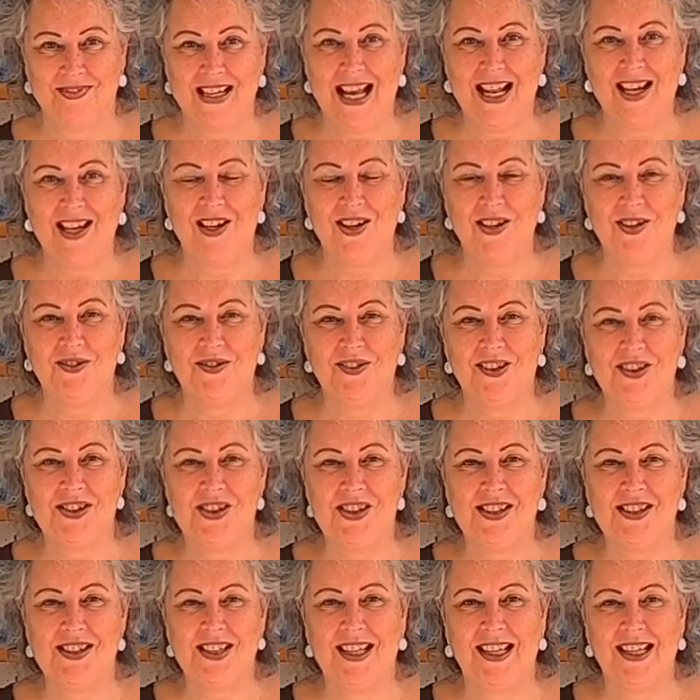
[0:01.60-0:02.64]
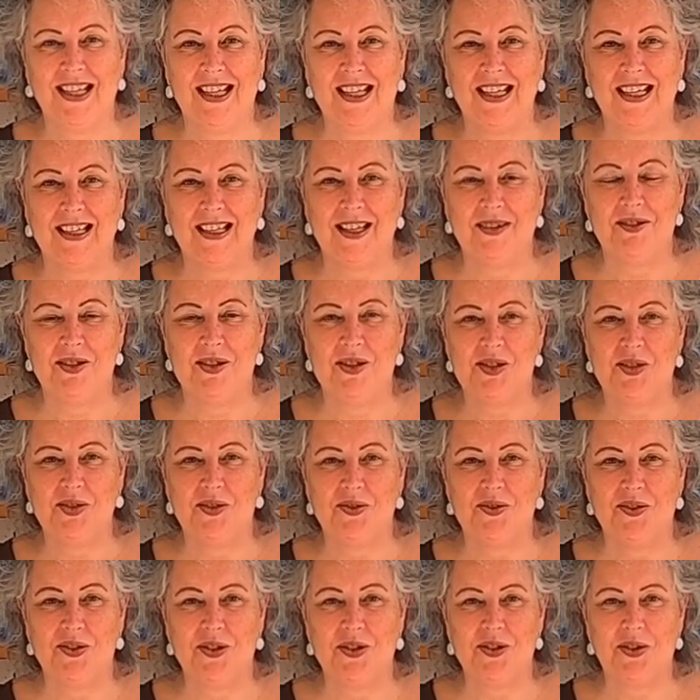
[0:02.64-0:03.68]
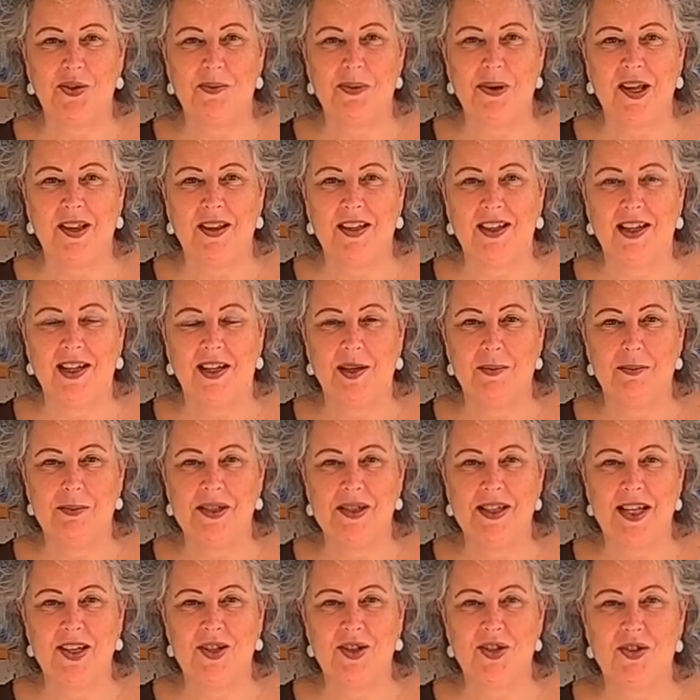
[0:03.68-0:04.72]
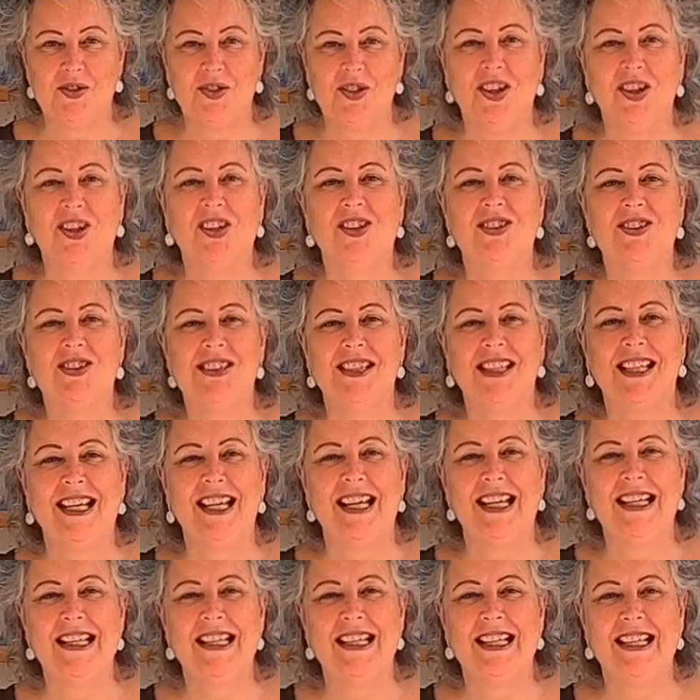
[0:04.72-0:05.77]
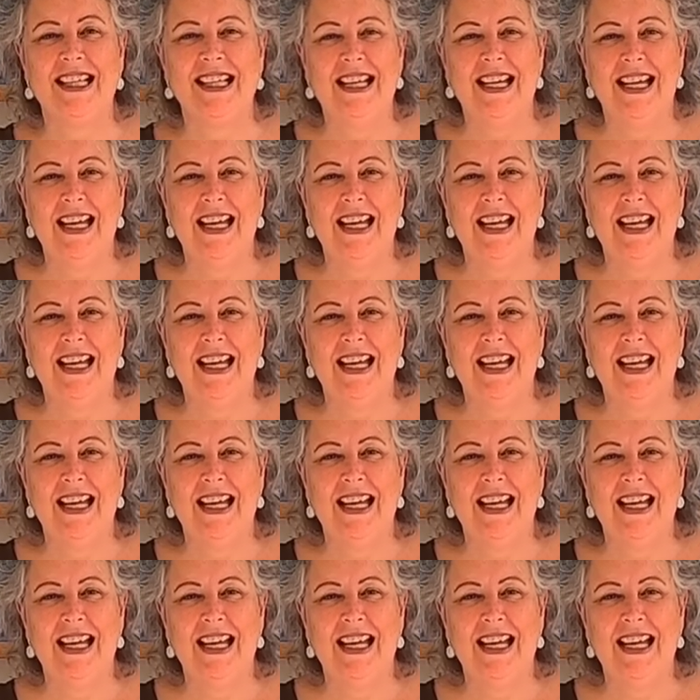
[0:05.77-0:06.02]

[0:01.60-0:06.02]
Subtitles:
Hello, Francesca here, coming to talk to you about the colour potential cards again.